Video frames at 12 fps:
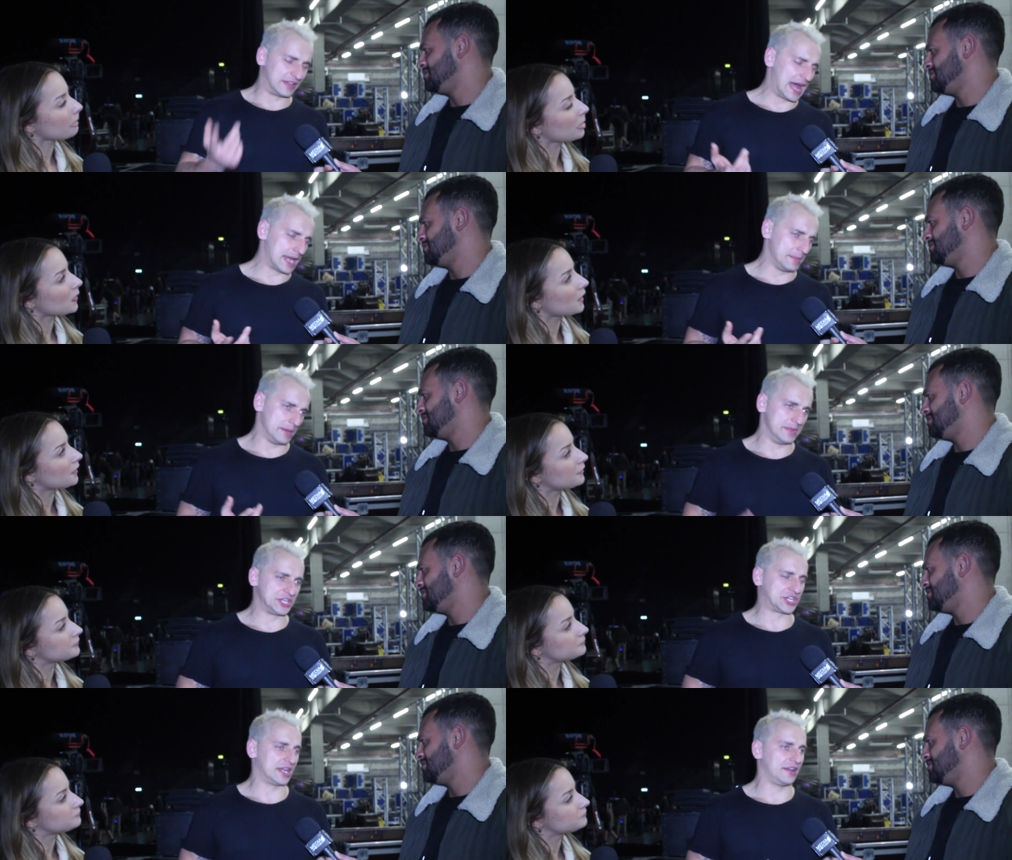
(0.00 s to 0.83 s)
Speaker 1: Vladimir
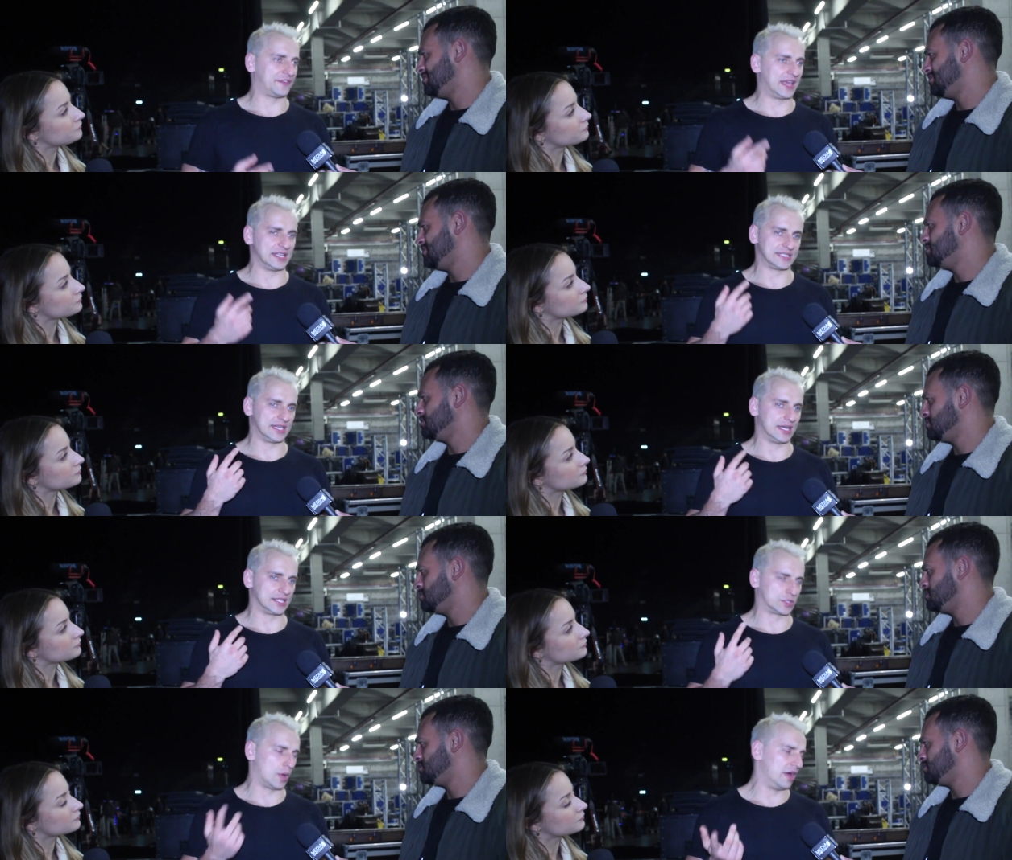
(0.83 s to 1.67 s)
Mishev. He's
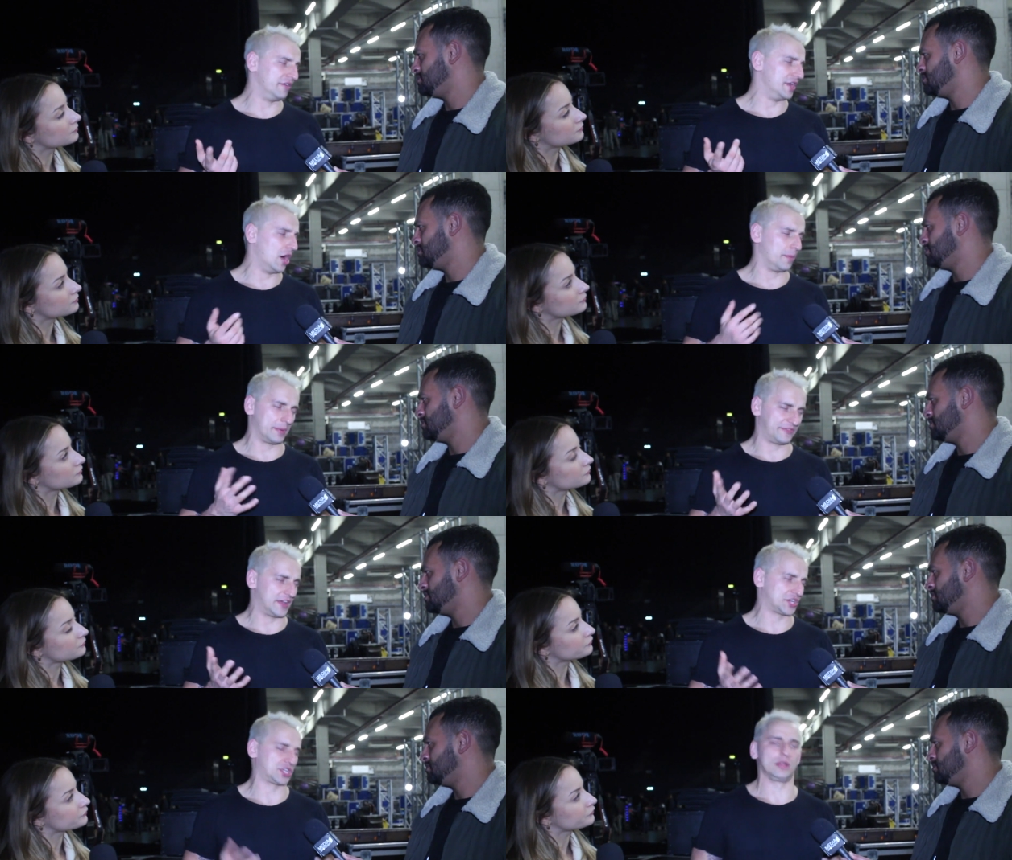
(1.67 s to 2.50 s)
a 12-0
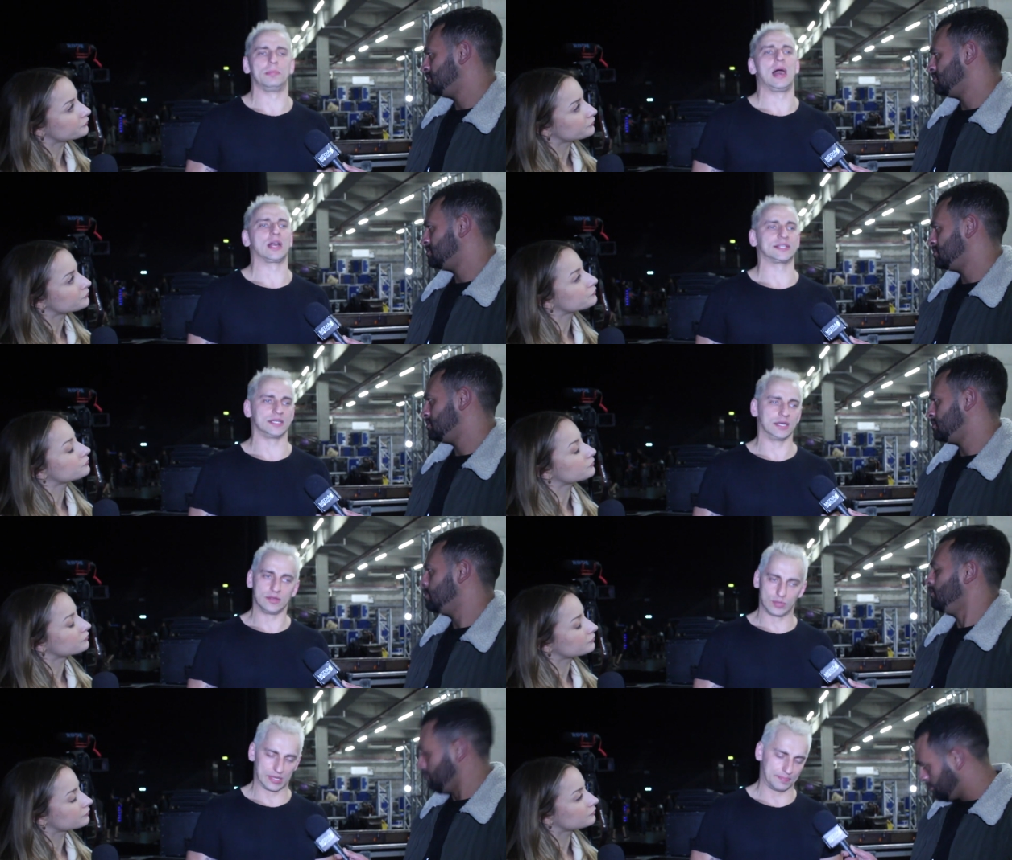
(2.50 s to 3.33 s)
professional
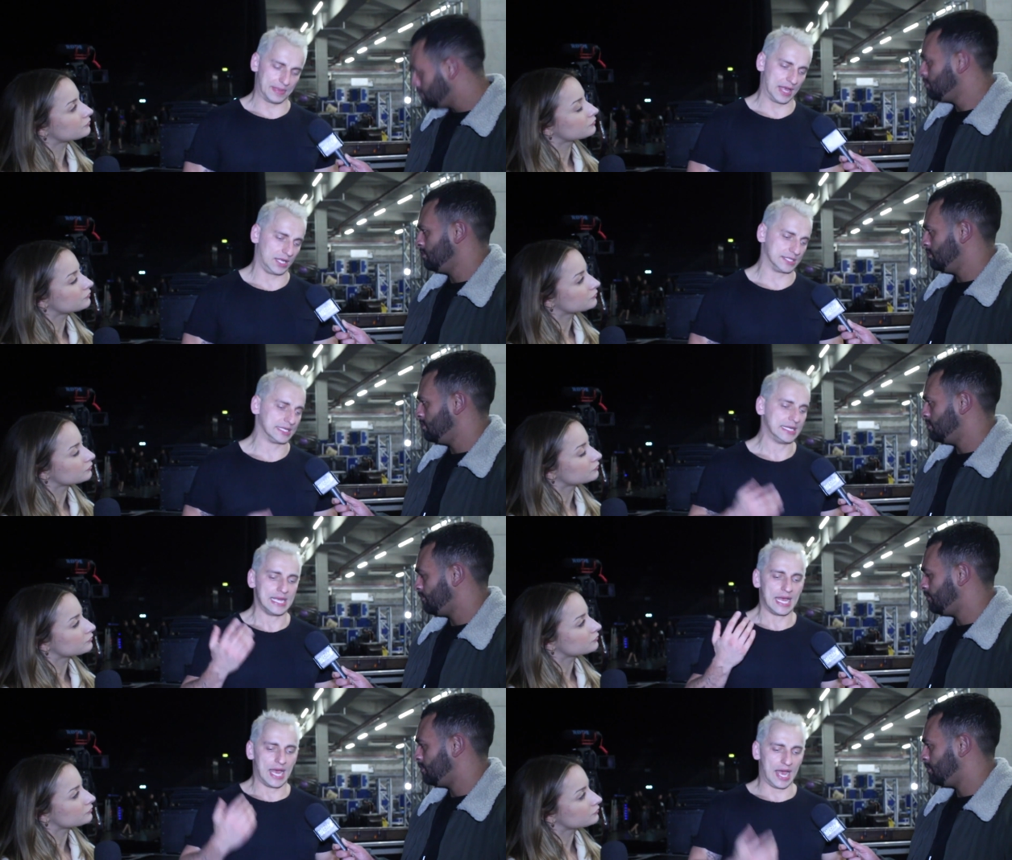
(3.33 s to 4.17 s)
boxer with a belt.
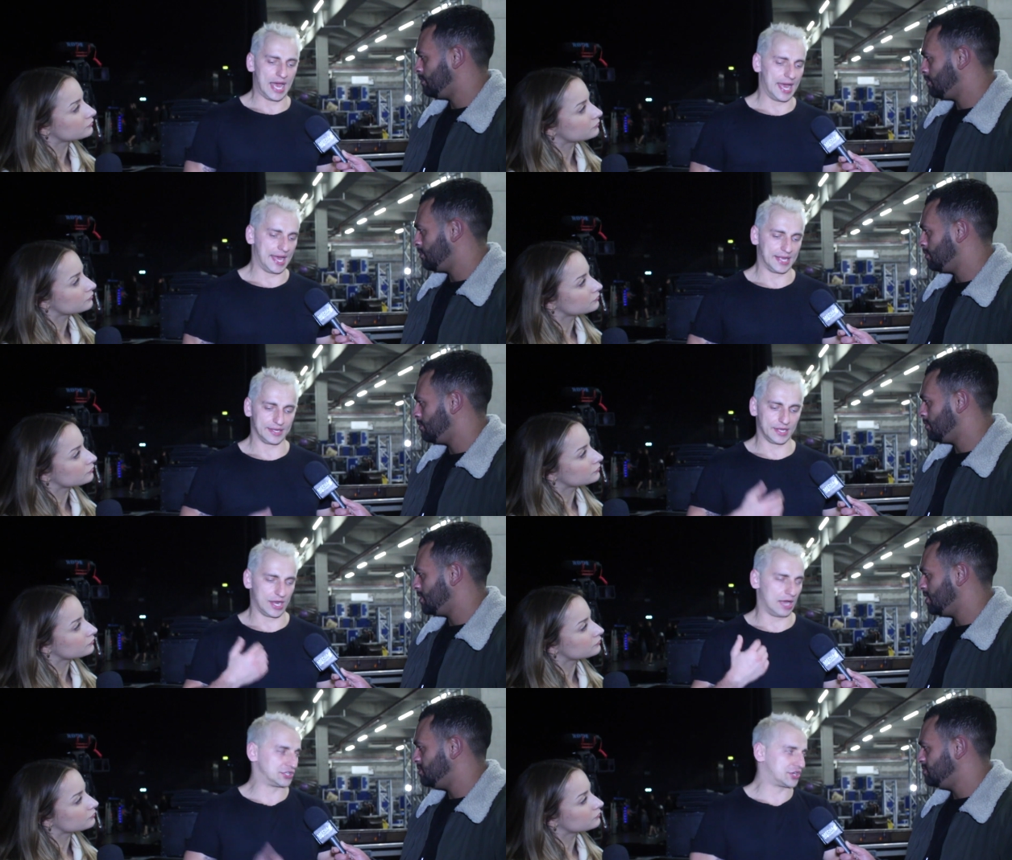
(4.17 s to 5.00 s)
And
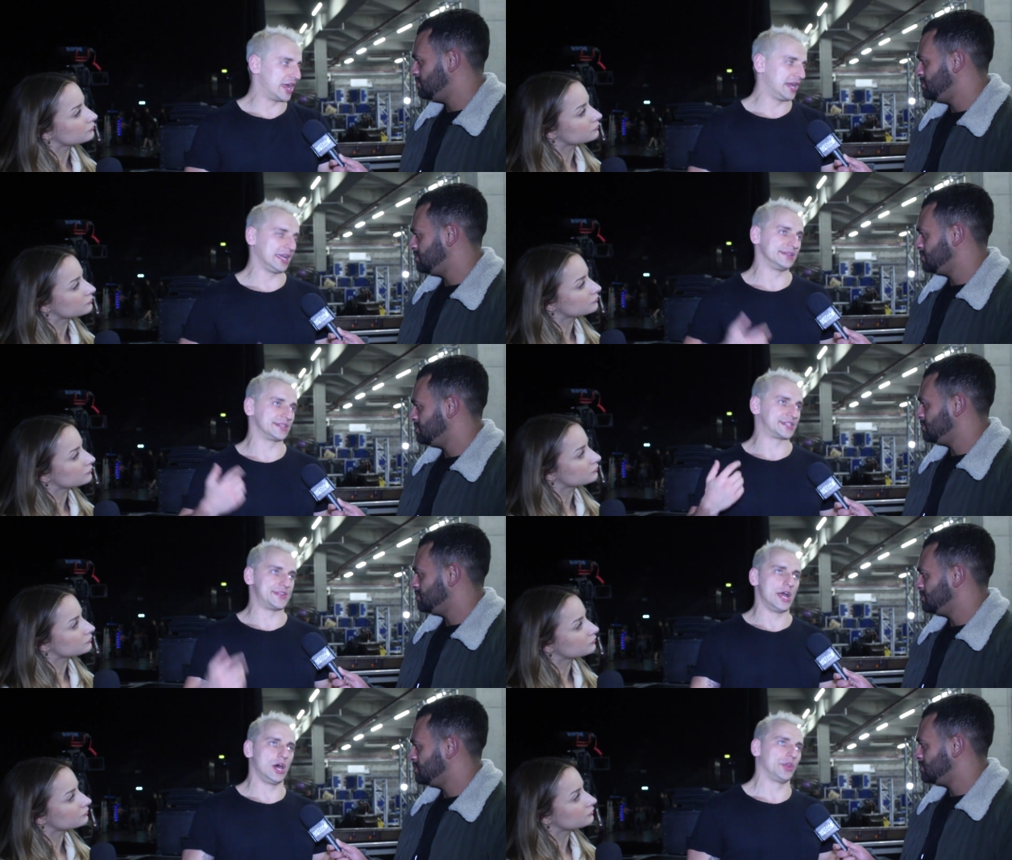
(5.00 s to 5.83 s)
you know, I was training in the
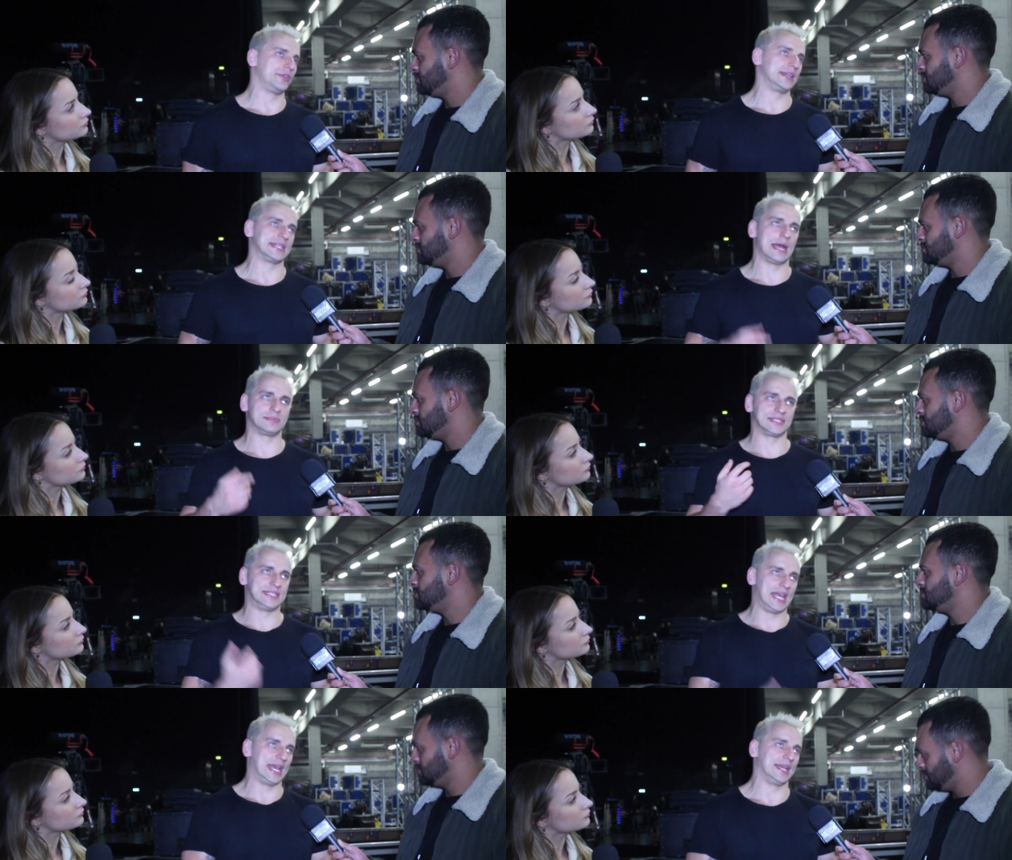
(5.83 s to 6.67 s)
snow 3 times
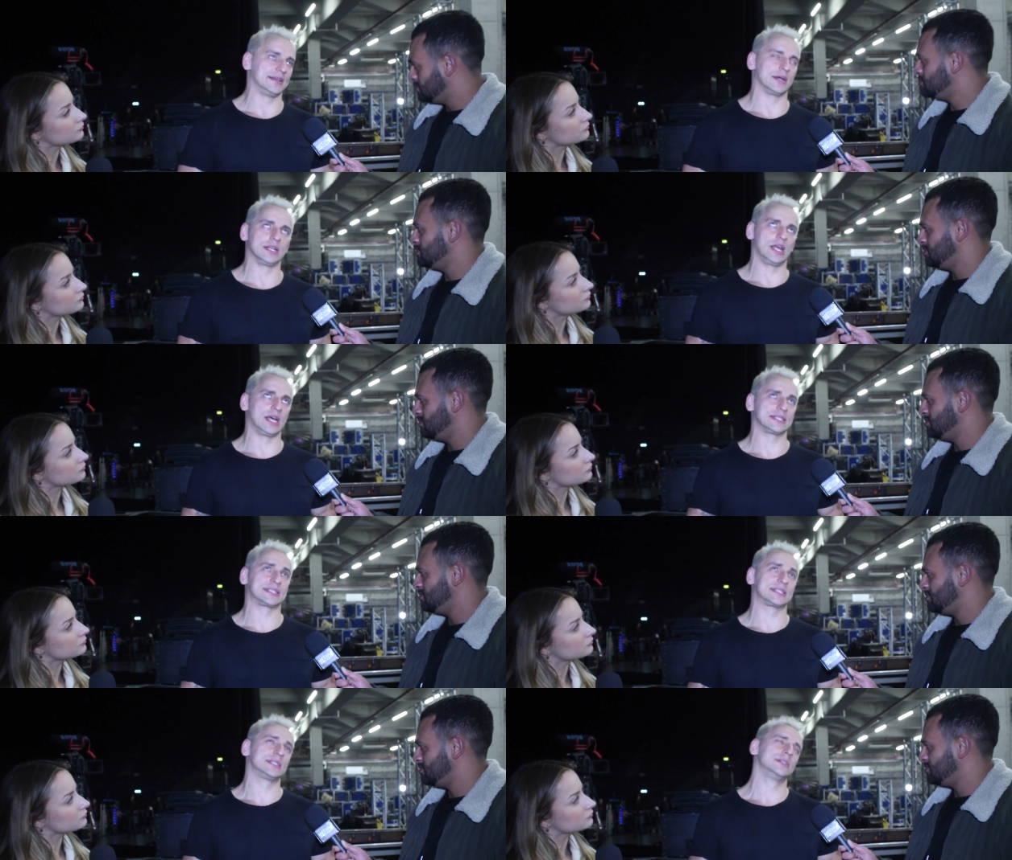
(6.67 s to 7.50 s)
a day. I
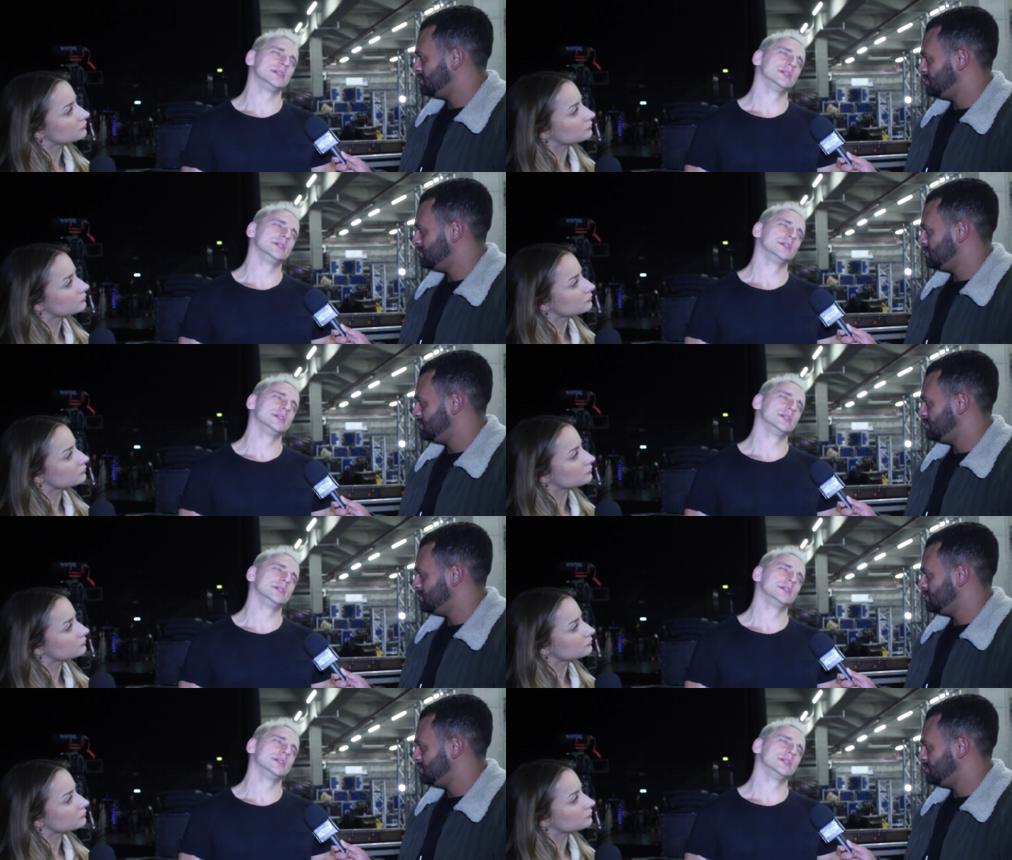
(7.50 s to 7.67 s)
lost